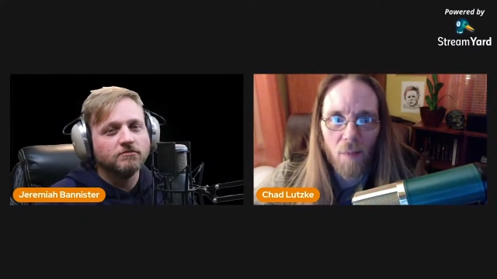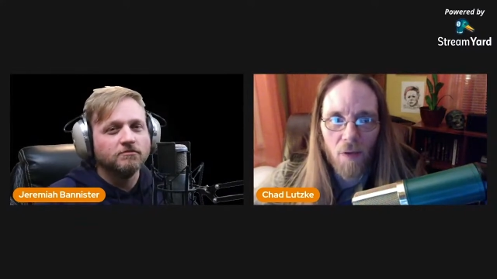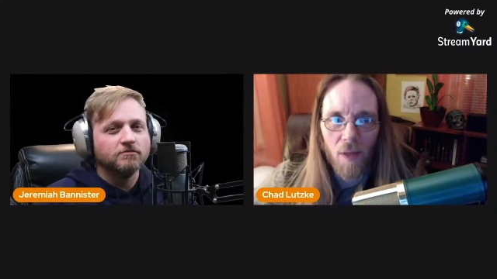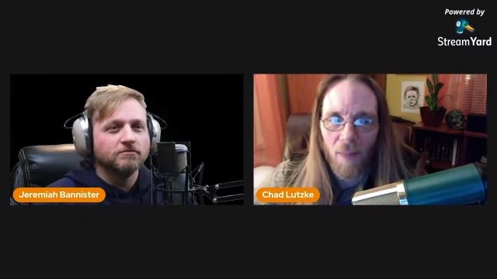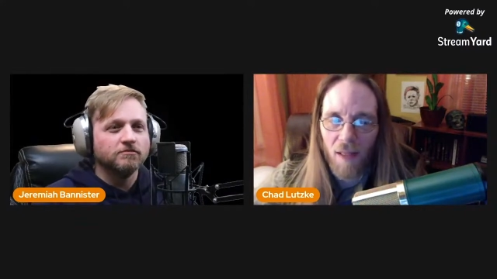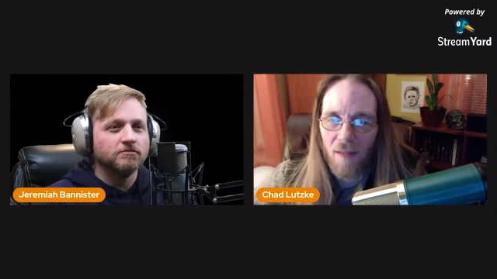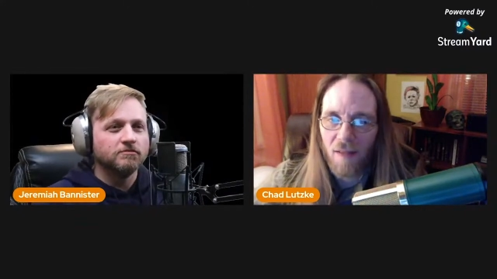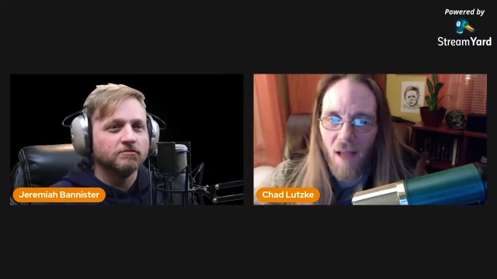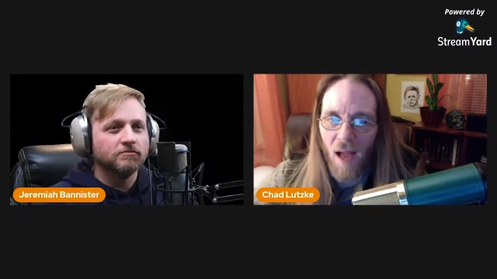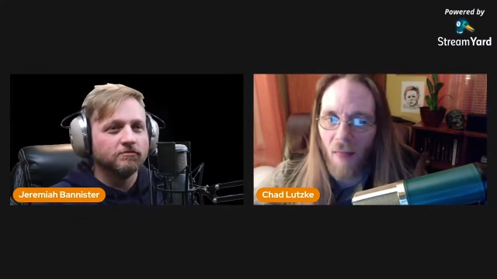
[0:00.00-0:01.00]
Speaker 1: Birdemic.
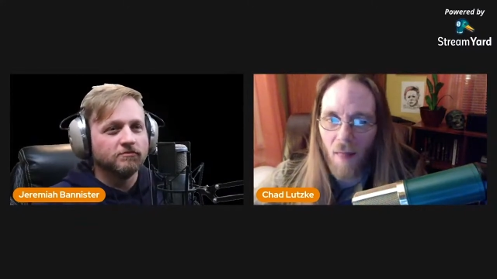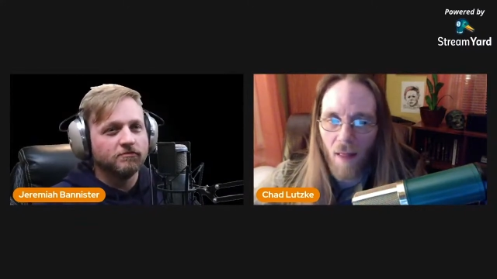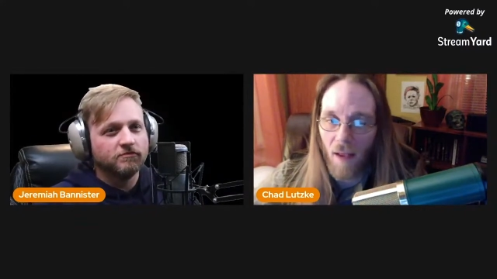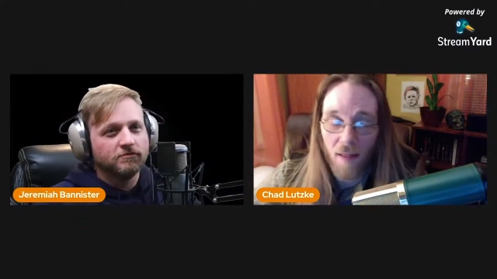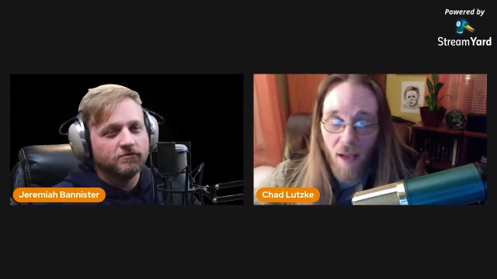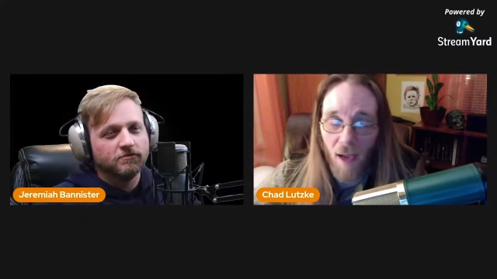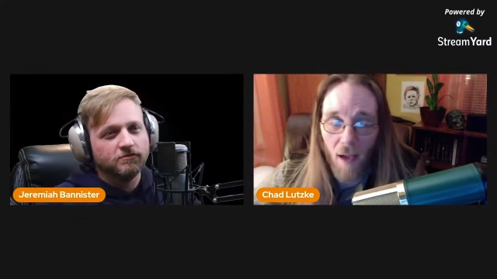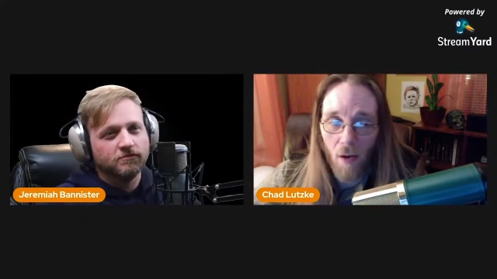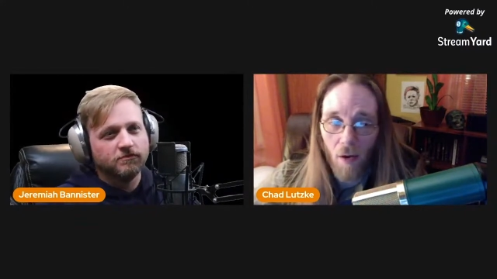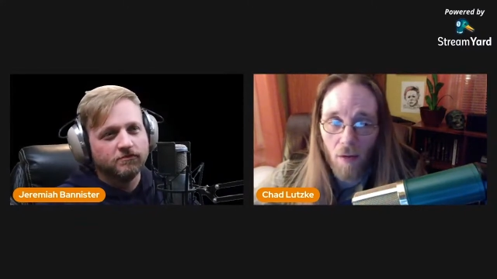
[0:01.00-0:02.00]
It's not like
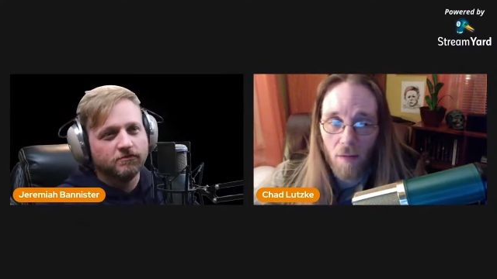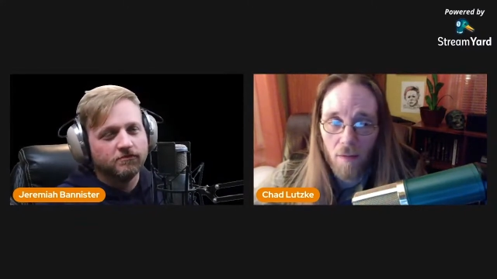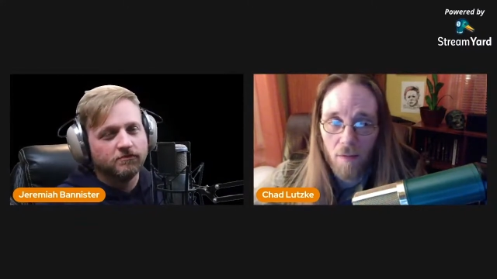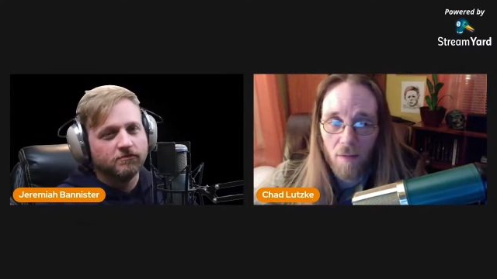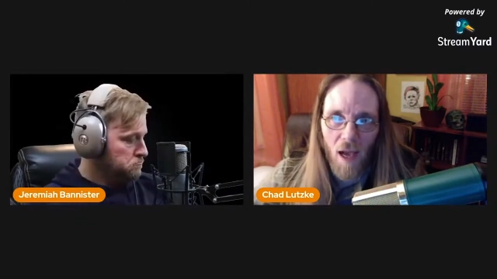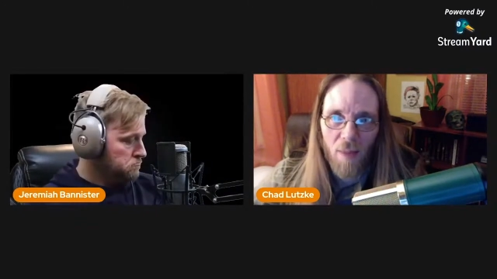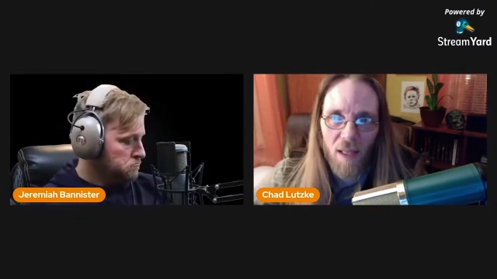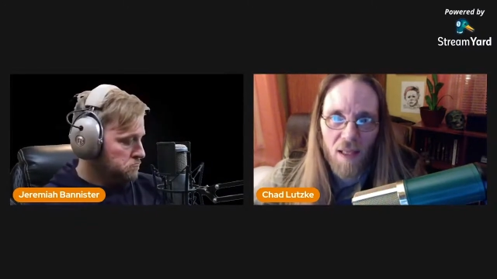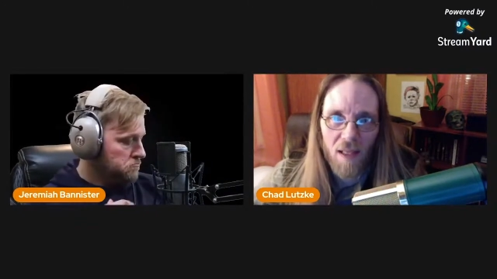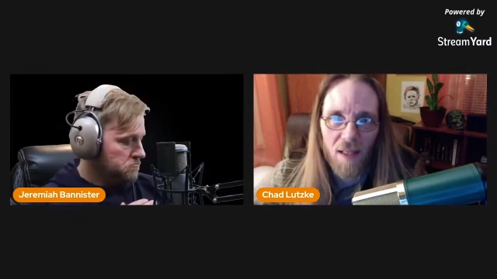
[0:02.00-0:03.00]
that at all. I
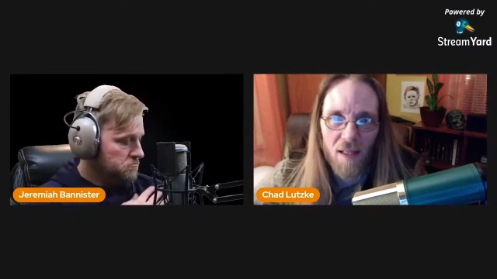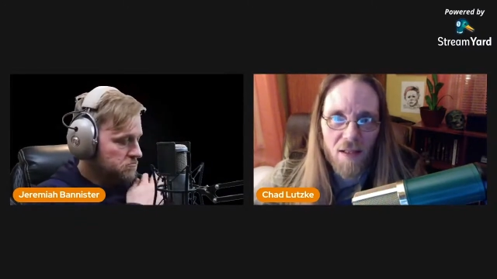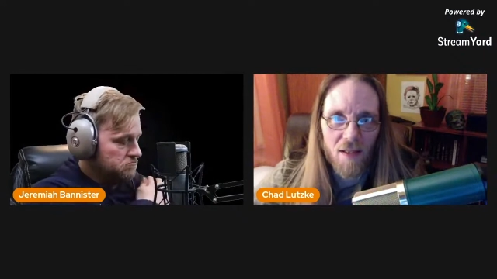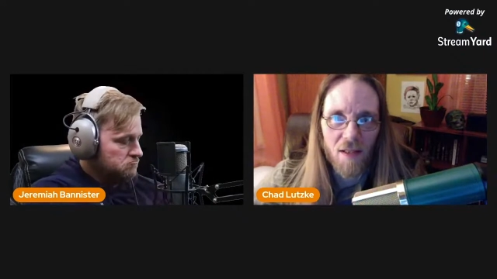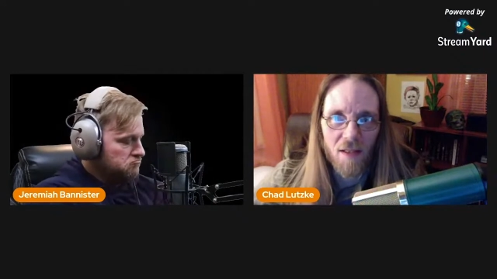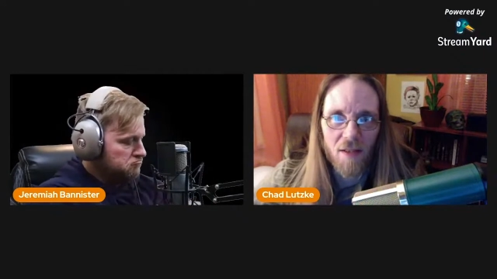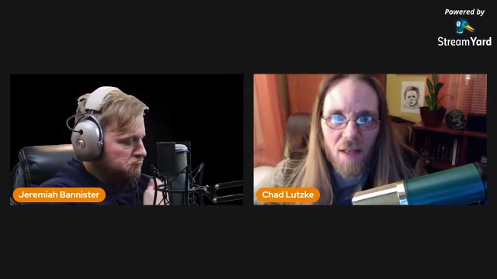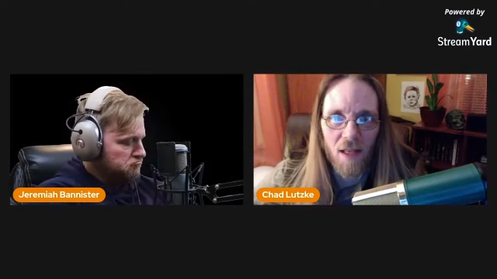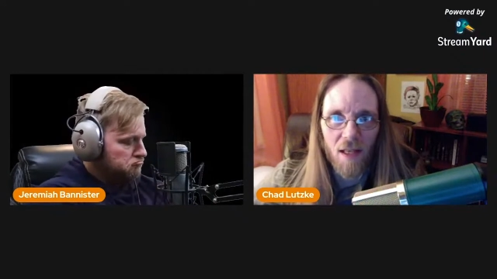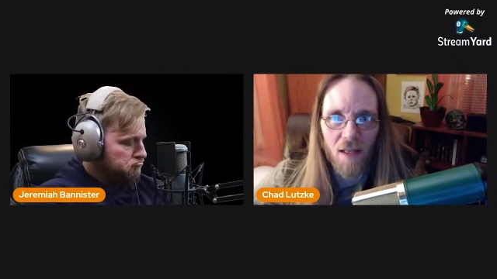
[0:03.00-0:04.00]
mean, it this
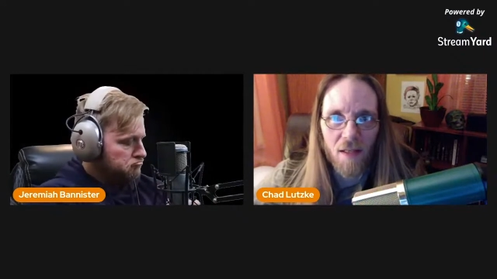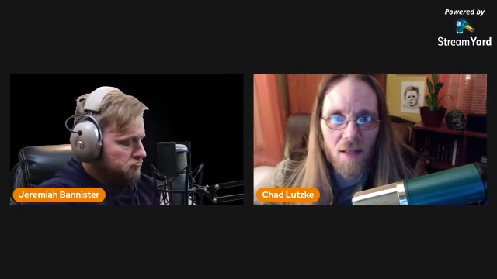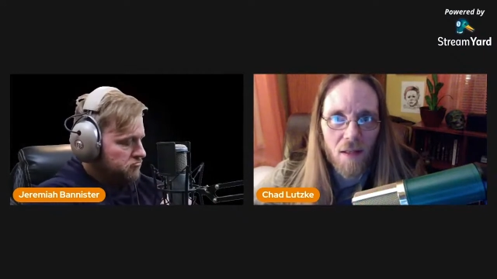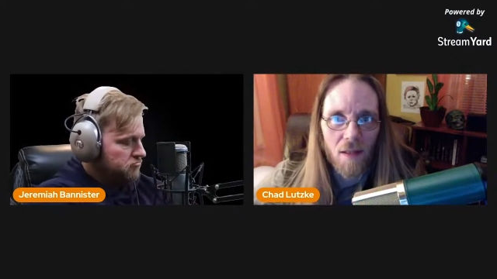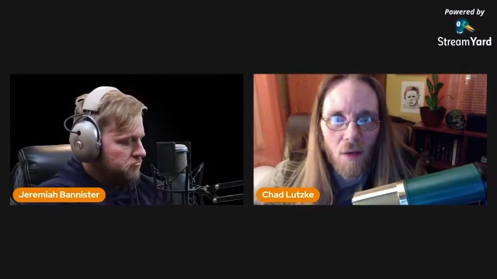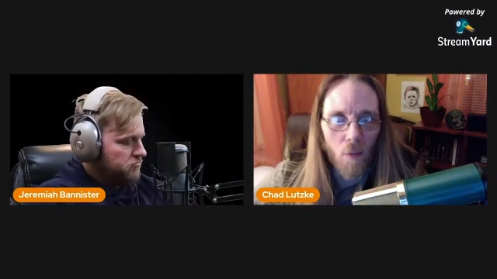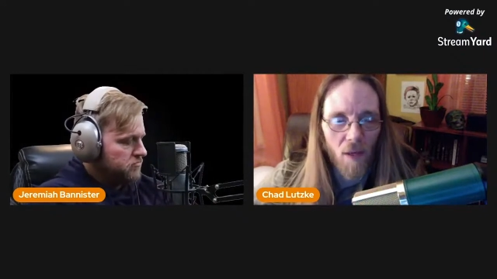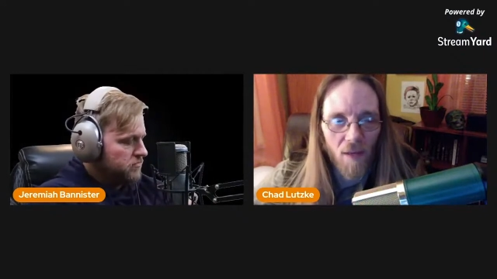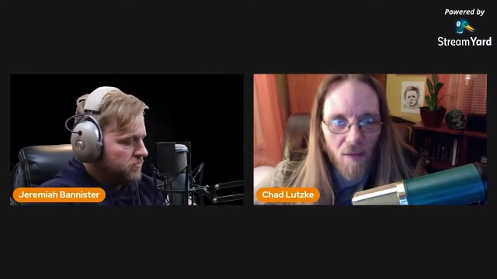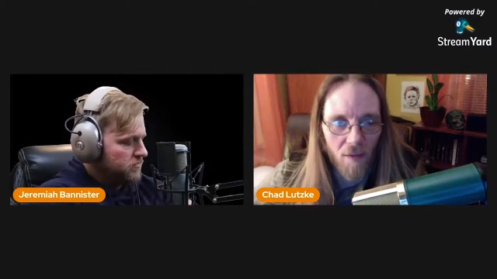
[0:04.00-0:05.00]
is like
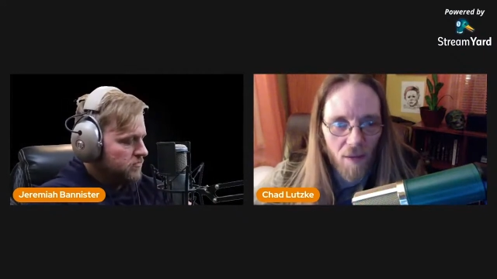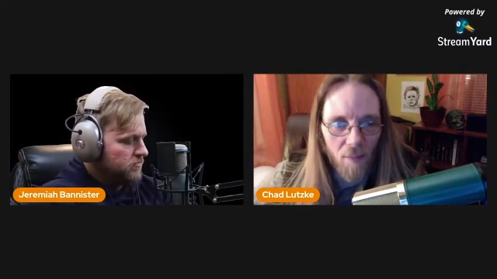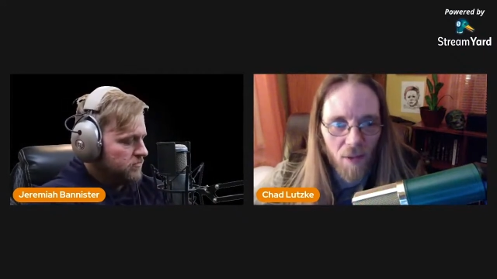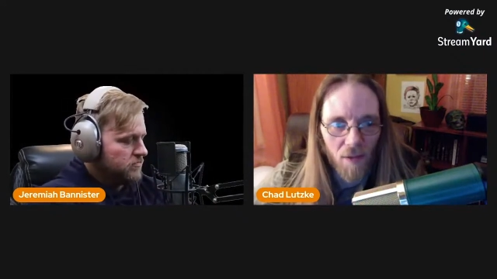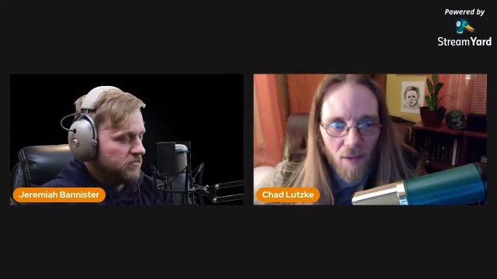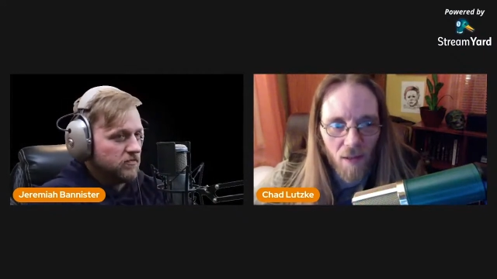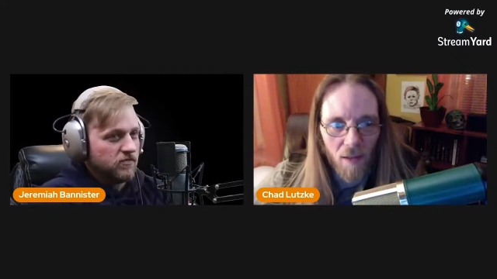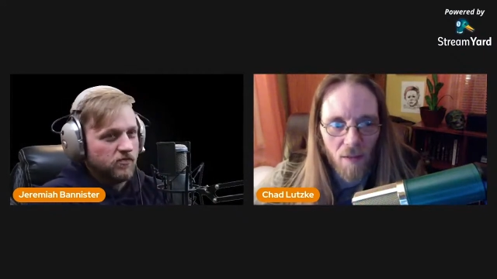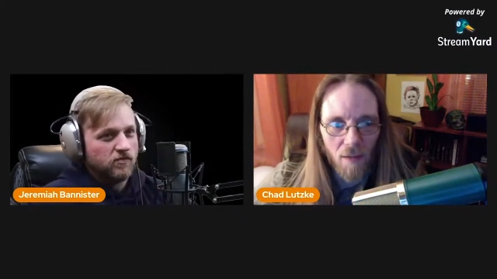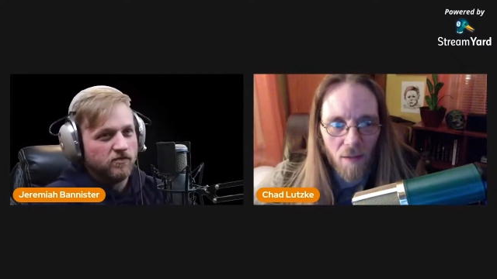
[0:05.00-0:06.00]
hereditary compared to
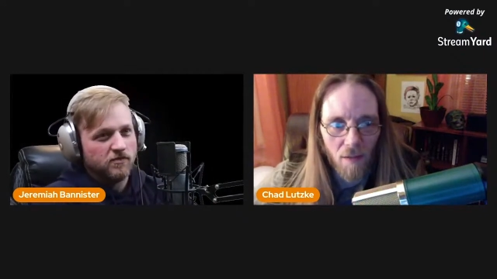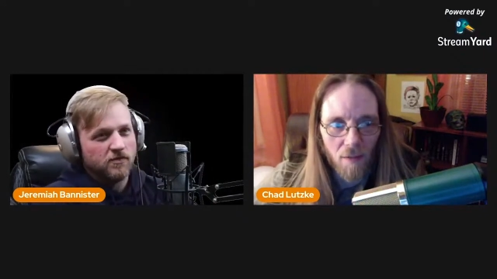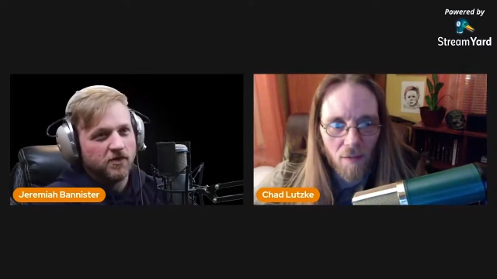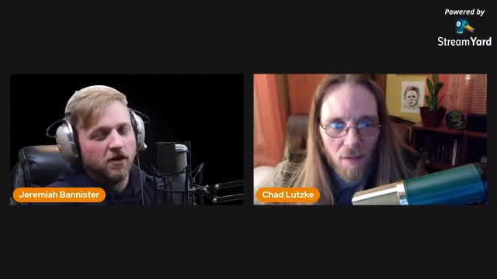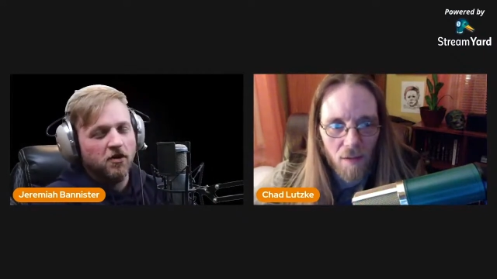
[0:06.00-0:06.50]
that, you know.